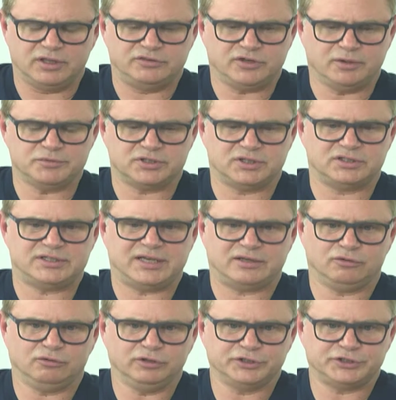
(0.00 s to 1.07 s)
In terms of the
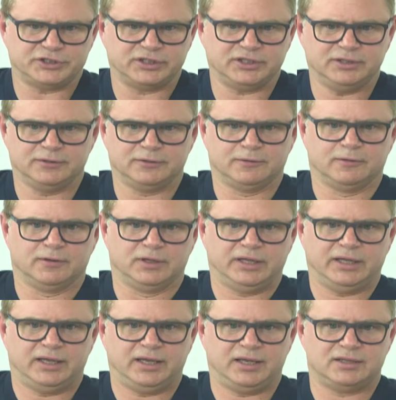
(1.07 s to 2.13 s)
technology,
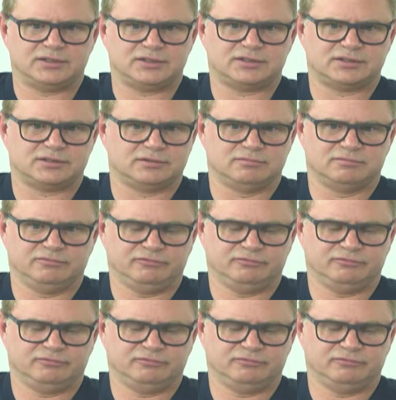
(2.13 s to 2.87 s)
it's